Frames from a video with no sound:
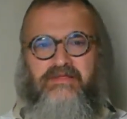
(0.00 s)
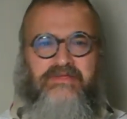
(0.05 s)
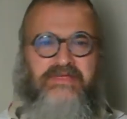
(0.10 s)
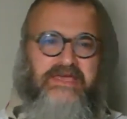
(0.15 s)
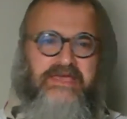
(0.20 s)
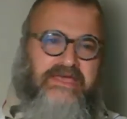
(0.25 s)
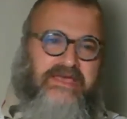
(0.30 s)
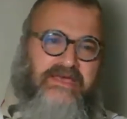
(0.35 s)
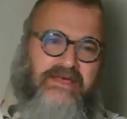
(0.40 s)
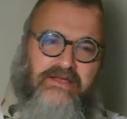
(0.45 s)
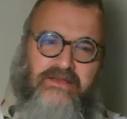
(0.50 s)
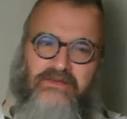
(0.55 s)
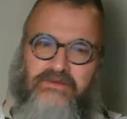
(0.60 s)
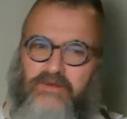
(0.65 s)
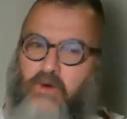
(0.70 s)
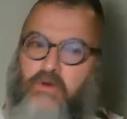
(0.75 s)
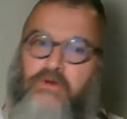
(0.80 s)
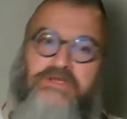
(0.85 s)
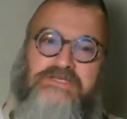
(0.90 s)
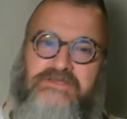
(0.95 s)
the
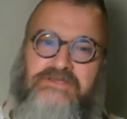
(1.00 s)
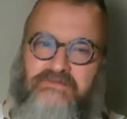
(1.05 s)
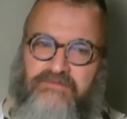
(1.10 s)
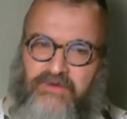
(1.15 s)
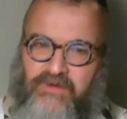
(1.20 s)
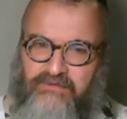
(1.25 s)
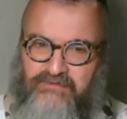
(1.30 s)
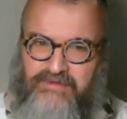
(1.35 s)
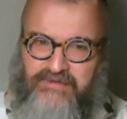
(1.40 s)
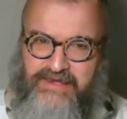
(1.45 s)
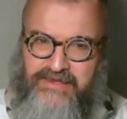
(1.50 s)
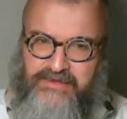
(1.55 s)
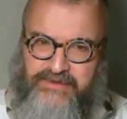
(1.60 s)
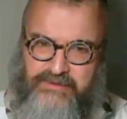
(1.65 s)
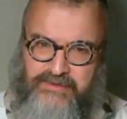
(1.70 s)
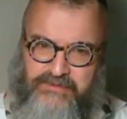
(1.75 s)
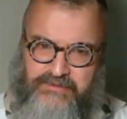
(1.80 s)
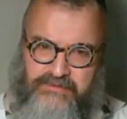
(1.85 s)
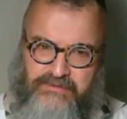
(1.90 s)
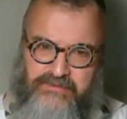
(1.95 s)
locus of all
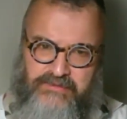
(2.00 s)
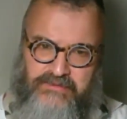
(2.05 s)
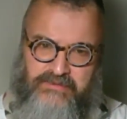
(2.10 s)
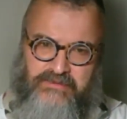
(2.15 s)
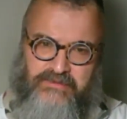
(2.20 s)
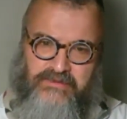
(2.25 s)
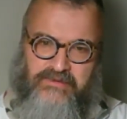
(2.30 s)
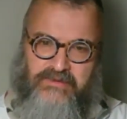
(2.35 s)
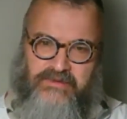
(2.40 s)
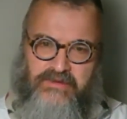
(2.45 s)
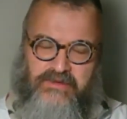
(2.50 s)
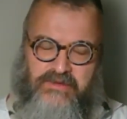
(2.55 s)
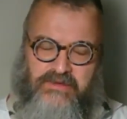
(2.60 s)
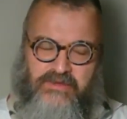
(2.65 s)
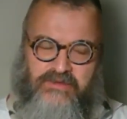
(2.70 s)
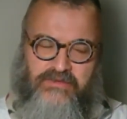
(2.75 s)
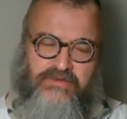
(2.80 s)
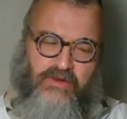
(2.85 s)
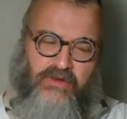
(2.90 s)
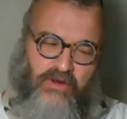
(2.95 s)
value,
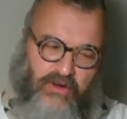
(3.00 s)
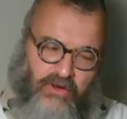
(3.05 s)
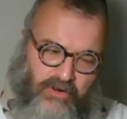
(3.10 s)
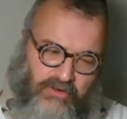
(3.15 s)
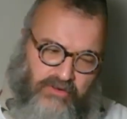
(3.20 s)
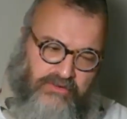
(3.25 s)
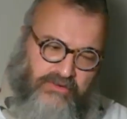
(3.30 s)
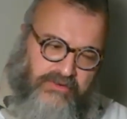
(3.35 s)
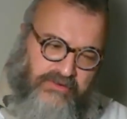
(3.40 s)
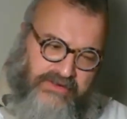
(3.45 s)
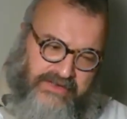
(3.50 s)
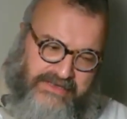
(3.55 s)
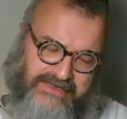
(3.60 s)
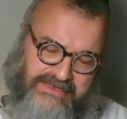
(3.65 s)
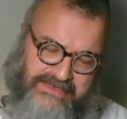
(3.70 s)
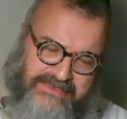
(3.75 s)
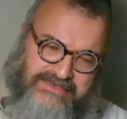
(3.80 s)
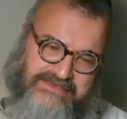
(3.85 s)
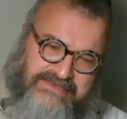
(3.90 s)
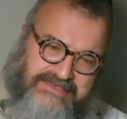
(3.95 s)
the harder
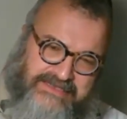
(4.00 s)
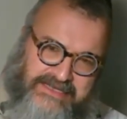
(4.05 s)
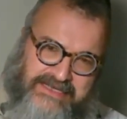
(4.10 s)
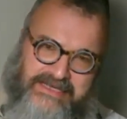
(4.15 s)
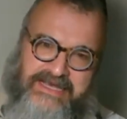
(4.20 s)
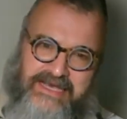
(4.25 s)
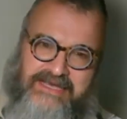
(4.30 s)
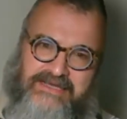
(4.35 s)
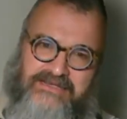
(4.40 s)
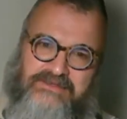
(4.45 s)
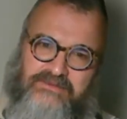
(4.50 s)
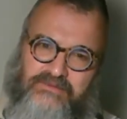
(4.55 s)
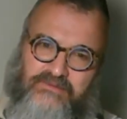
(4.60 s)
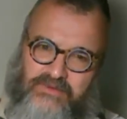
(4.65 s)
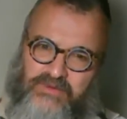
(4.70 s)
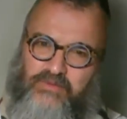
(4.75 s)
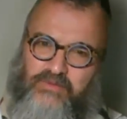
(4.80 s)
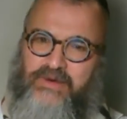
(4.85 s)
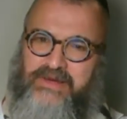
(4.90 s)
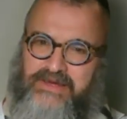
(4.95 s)
it is to connect
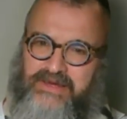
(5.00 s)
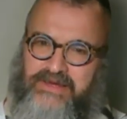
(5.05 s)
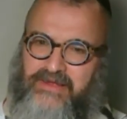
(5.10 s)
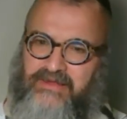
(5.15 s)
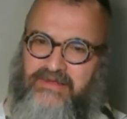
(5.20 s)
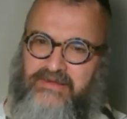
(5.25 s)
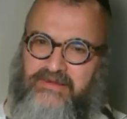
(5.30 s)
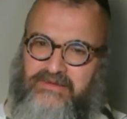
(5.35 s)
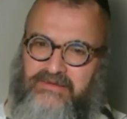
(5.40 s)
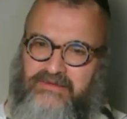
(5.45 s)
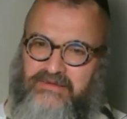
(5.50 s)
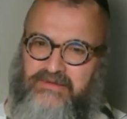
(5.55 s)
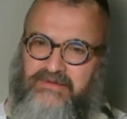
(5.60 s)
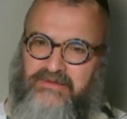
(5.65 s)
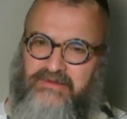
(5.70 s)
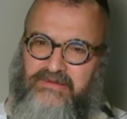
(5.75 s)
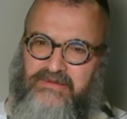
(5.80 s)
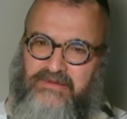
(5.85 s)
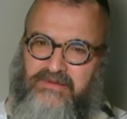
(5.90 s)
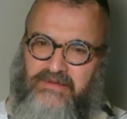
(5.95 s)
with one another,
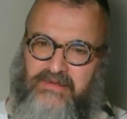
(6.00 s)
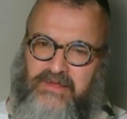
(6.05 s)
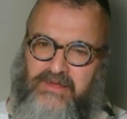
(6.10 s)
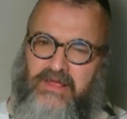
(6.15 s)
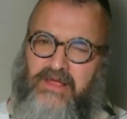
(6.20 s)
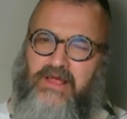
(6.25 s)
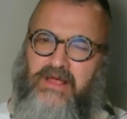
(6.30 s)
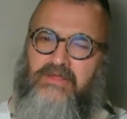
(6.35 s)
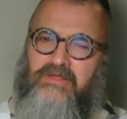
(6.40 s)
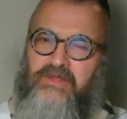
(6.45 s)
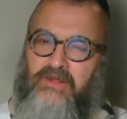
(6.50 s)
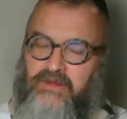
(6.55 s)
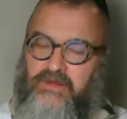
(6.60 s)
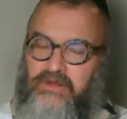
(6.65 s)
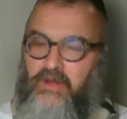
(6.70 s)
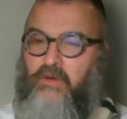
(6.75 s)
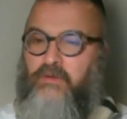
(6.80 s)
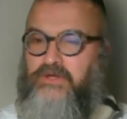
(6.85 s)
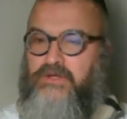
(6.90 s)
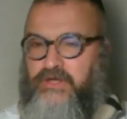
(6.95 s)
the
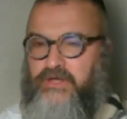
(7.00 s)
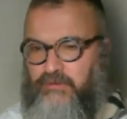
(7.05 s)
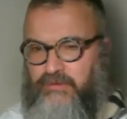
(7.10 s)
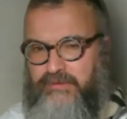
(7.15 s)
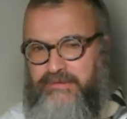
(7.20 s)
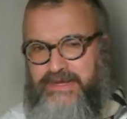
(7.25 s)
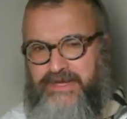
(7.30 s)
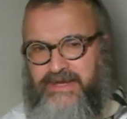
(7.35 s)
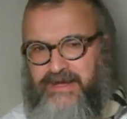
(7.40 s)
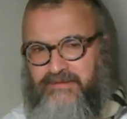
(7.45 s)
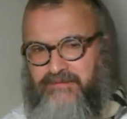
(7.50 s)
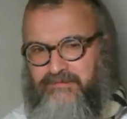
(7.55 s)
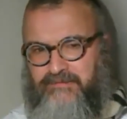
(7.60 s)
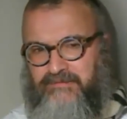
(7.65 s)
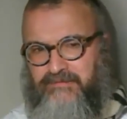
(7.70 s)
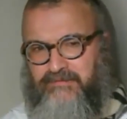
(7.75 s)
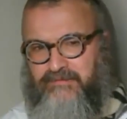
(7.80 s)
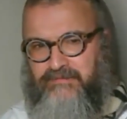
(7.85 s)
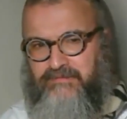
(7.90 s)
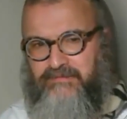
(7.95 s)
lonelier we
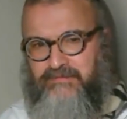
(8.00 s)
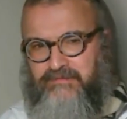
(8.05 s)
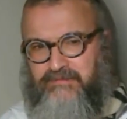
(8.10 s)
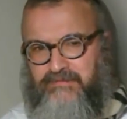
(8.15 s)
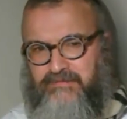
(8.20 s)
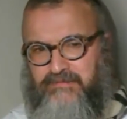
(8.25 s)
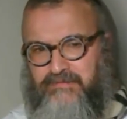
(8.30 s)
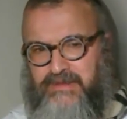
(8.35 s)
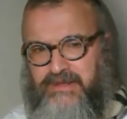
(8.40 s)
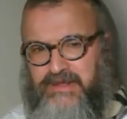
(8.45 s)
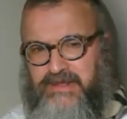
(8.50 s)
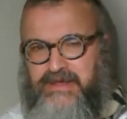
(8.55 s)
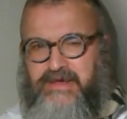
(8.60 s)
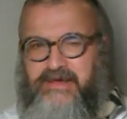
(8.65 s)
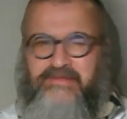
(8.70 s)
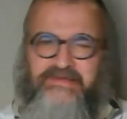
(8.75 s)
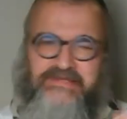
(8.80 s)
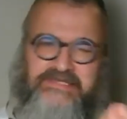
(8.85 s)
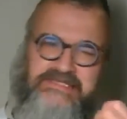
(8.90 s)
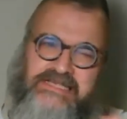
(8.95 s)
become.
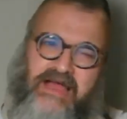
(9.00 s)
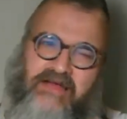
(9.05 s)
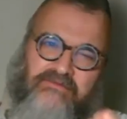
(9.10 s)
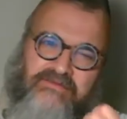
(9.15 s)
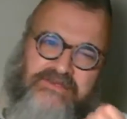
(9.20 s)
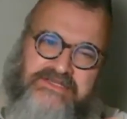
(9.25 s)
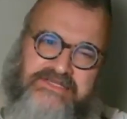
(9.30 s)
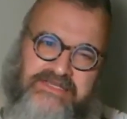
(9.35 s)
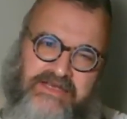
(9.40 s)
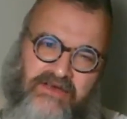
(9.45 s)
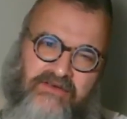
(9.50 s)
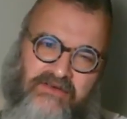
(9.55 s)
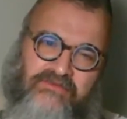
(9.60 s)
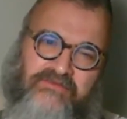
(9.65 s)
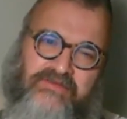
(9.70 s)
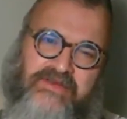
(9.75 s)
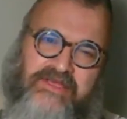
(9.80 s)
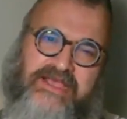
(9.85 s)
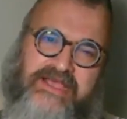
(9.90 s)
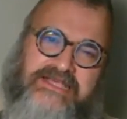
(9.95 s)
The sovereign
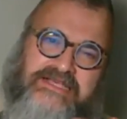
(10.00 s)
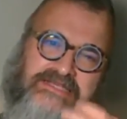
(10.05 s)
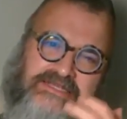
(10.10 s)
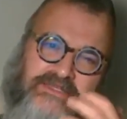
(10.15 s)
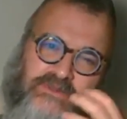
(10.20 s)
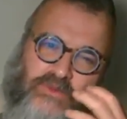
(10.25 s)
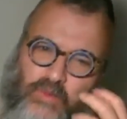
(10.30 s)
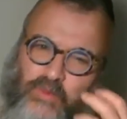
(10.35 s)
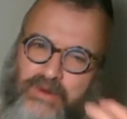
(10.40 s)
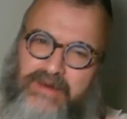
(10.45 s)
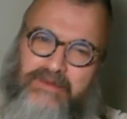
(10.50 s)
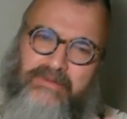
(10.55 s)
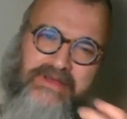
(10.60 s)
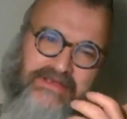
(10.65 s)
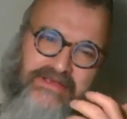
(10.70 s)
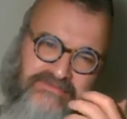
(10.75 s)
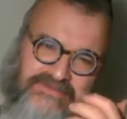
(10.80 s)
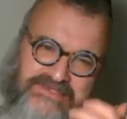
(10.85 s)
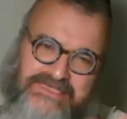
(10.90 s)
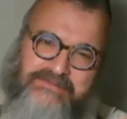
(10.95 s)
self is
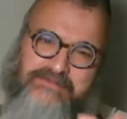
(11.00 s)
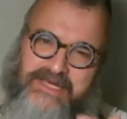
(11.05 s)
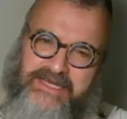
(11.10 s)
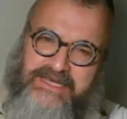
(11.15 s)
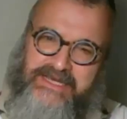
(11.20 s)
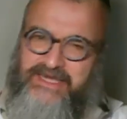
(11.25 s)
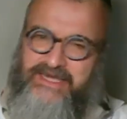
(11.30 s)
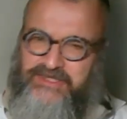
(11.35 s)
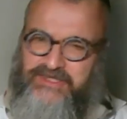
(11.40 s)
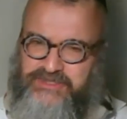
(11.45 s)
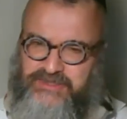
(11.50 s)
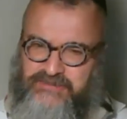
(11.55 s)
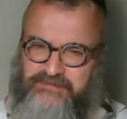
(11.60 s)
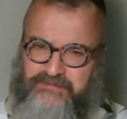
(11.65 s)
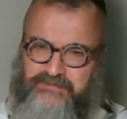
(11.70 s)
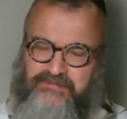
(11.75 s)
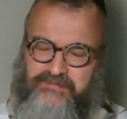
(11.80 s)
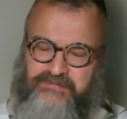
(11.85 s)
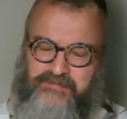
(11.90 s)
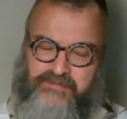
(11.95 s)
wary of deep connection.
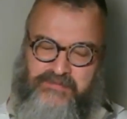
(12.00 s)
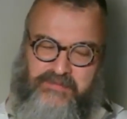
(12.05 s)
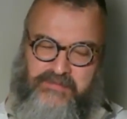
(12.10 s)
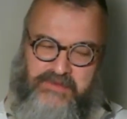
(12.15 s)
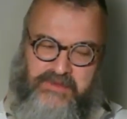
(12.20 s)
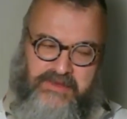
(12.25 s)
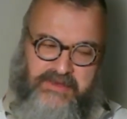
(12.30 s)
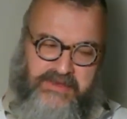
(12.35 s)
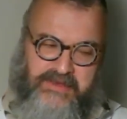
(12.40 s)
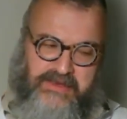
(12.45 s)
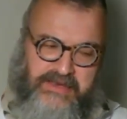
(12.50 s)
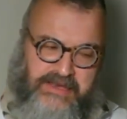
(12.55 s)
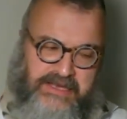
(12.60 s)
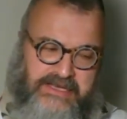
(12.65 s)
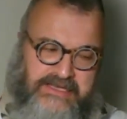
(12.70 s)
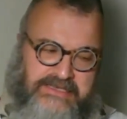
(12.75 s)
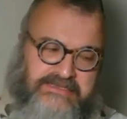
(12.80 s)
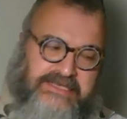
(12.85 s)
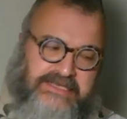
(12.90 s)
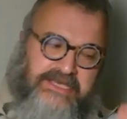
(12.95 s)

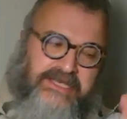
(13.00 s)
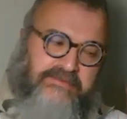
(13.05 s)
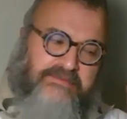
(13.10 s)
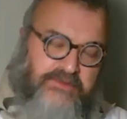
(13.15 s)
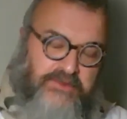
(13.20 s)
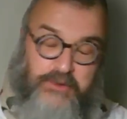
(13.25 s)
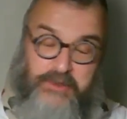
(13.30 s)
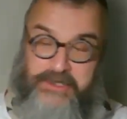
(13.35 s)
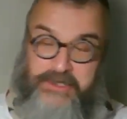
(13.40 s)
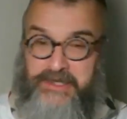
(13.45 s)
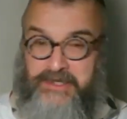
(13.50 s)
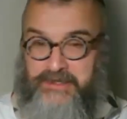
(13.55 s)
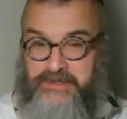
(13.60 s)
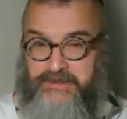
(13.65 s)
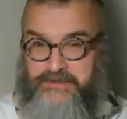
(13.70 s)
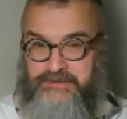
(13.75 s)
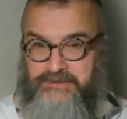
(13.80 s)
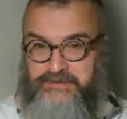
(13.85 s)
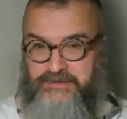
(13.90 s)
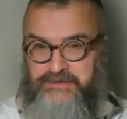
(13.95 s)
You see,
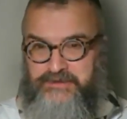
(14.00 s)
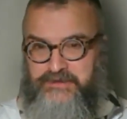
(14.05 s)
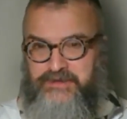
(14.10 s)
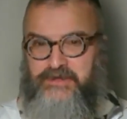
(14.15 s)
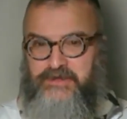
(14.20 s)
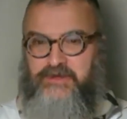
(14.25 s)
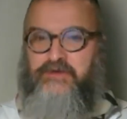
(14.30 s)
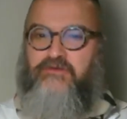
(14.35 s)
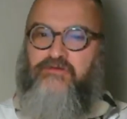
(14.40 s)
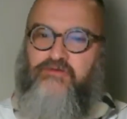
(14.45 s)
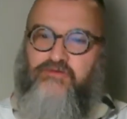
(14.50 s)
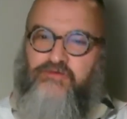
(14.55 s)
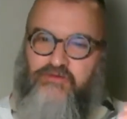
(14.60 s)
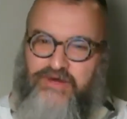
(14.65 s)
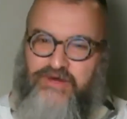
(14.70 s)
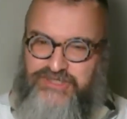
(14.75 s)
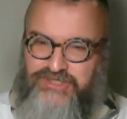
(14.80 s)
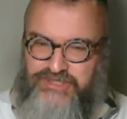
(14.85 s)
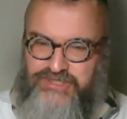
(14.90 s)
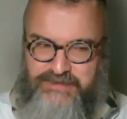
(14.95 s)
community,
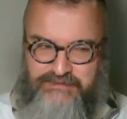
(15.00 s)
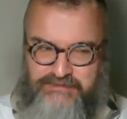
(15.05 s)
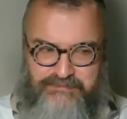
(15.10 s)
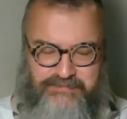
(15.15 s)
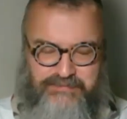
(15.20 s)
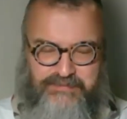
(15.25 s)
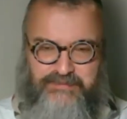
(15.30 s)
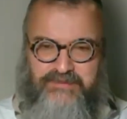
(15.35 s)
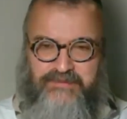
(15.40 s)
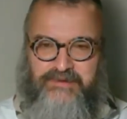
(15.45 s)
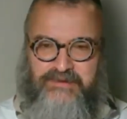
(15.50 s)
friendship,